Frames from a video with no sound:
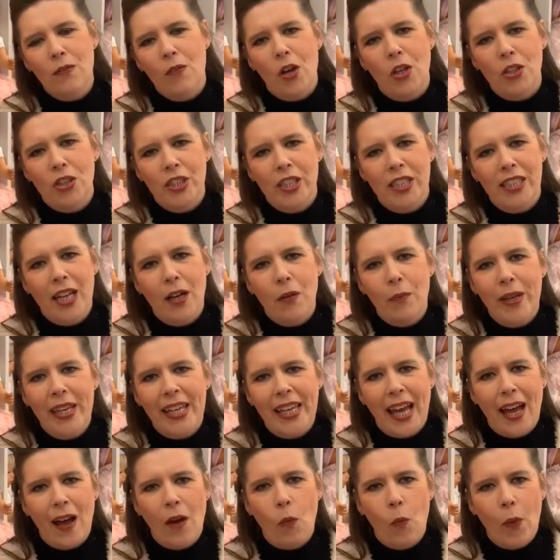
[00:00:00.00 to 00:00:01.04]
for watching and we
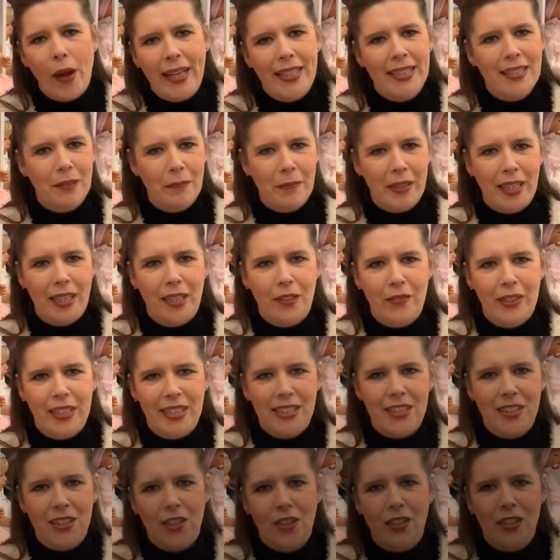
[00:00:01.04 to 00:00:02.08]
can't wait to meet you
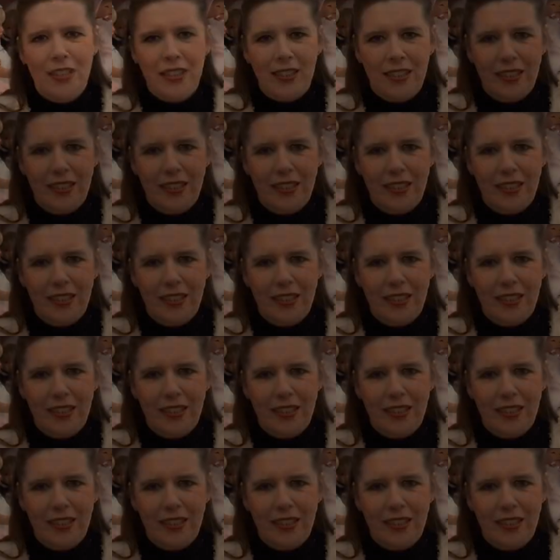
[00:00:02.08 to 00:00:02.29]
in store